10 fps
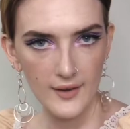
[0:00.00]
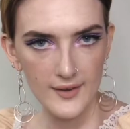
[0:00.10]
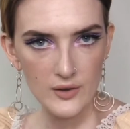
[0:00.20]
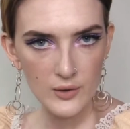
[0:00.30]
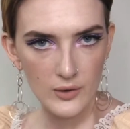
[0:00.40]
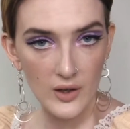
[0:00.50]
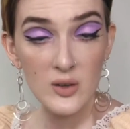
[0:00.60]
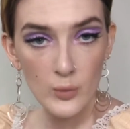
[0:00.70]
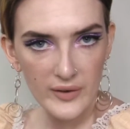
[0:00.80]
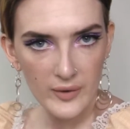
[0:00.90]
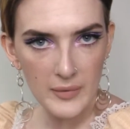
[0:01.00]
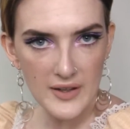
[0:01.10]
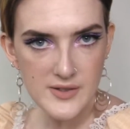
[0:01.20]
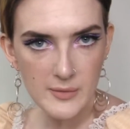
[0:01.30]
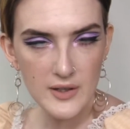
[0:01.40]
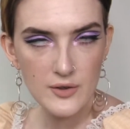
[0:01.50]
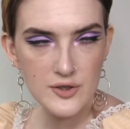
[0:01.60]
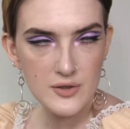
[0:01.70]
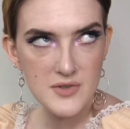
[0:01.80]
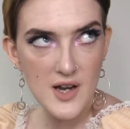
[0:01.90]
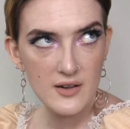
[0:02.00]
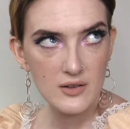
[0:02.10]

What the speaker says: Hello and welcome back to my YouTube channel.